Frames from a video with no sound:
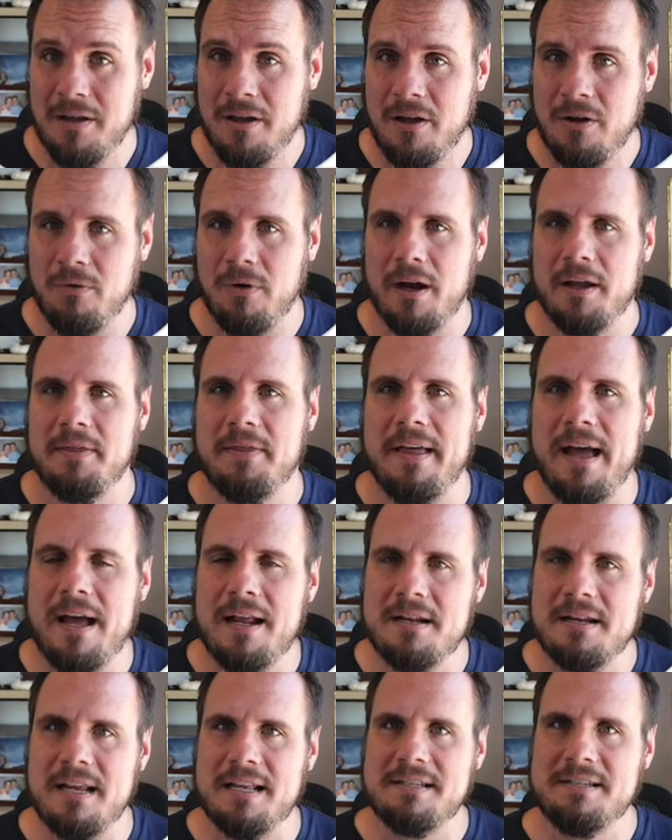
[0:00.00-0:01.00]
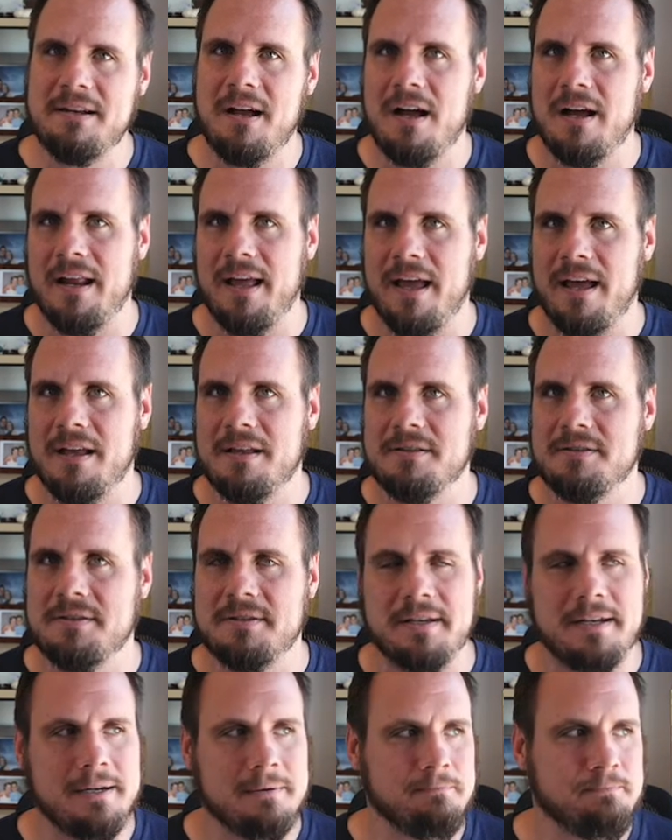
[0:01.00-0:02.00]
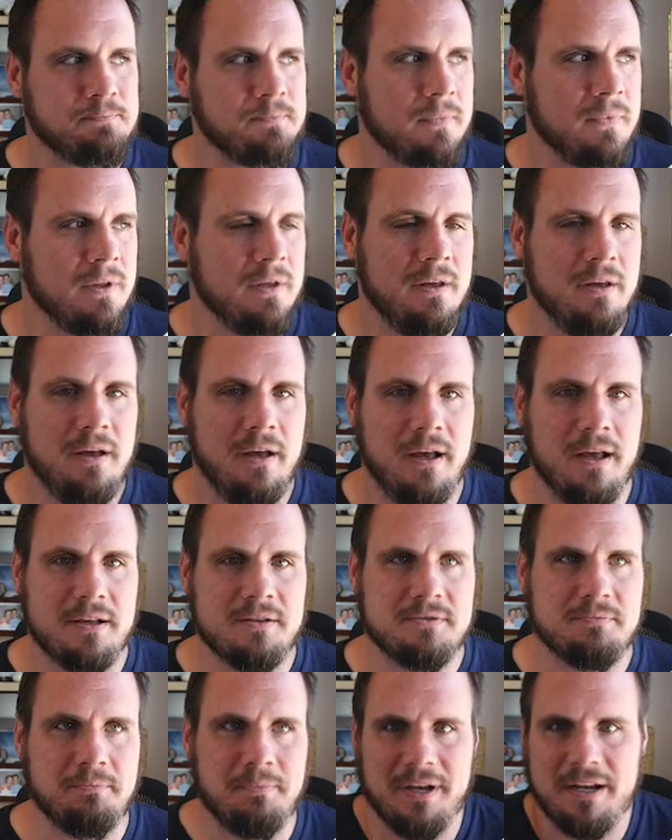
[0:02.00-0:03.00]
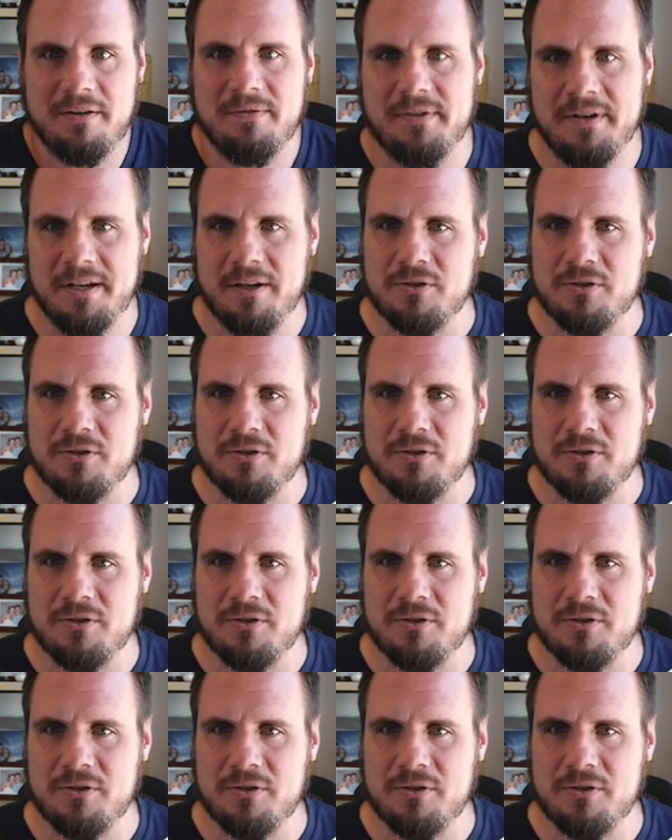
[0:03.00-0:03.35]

Right? That is not as big of a deal.